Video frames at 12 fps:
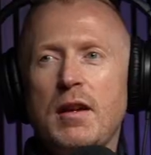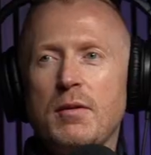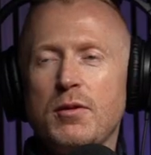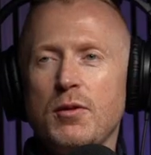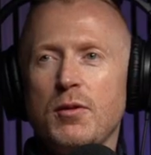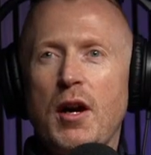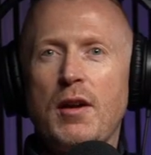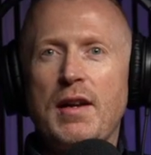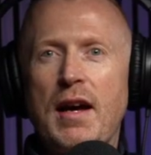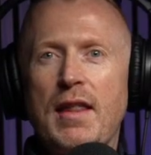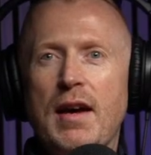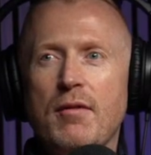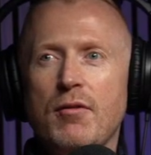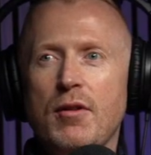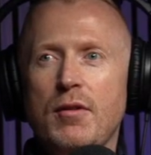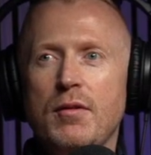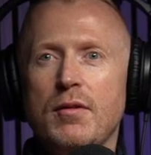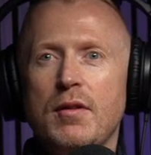I was sort of going down that
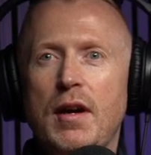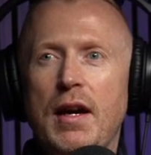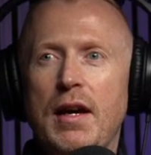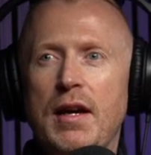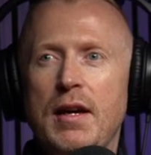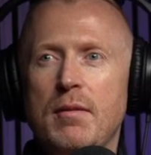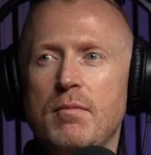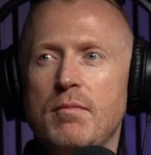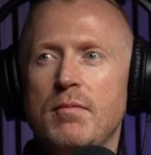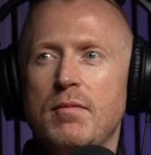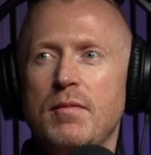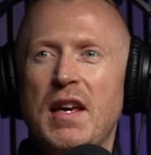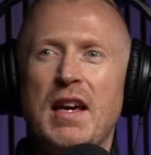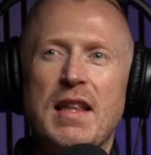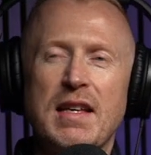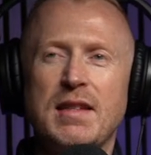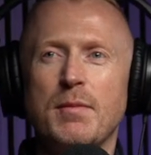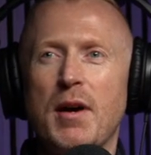route. Um, yeah,
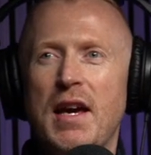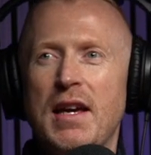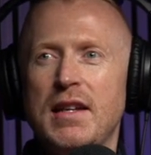that's in my head.